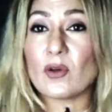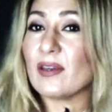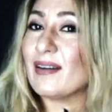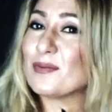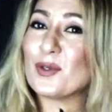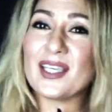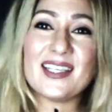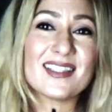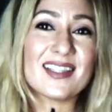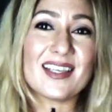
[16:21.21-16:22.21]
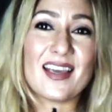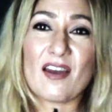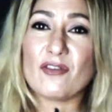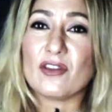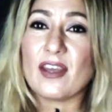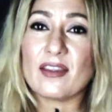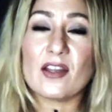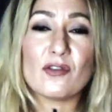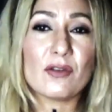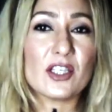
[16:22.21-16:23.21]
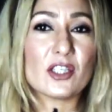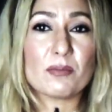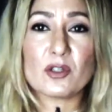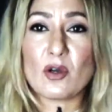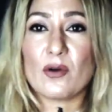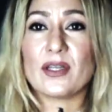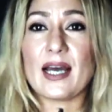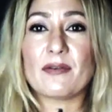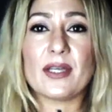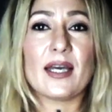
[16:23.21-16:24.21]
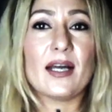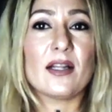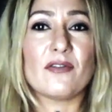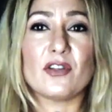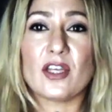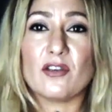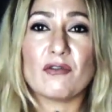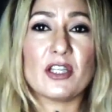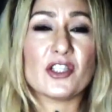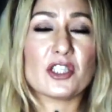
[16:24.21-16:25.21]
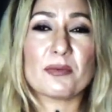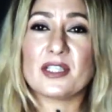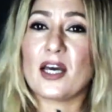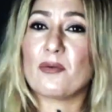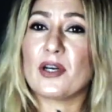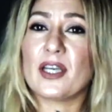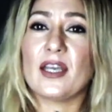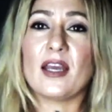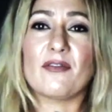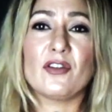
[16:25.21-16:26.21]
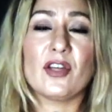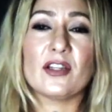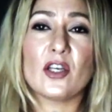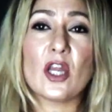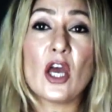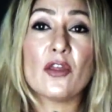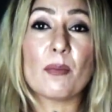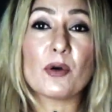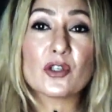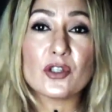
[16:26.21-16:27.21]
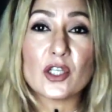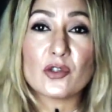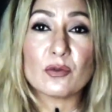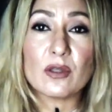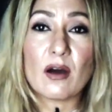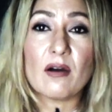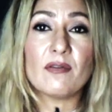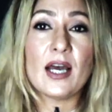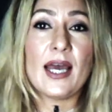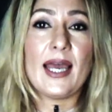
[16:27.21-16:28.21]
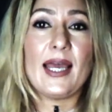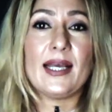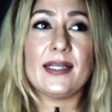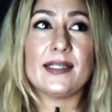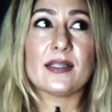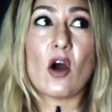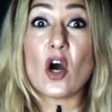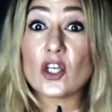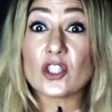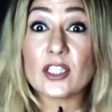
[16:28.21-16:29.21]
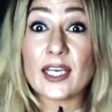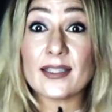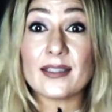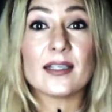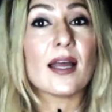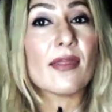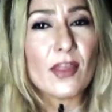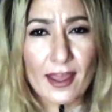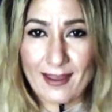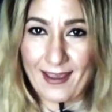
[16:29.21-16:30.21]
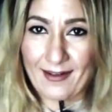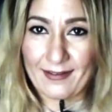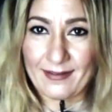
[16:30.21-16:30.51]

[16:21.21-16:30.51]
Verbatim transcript: give up too easily. If you think that your relationship is going down the hell, if you think your relationship is not working, if you think that the person that you love is hard to get, think again.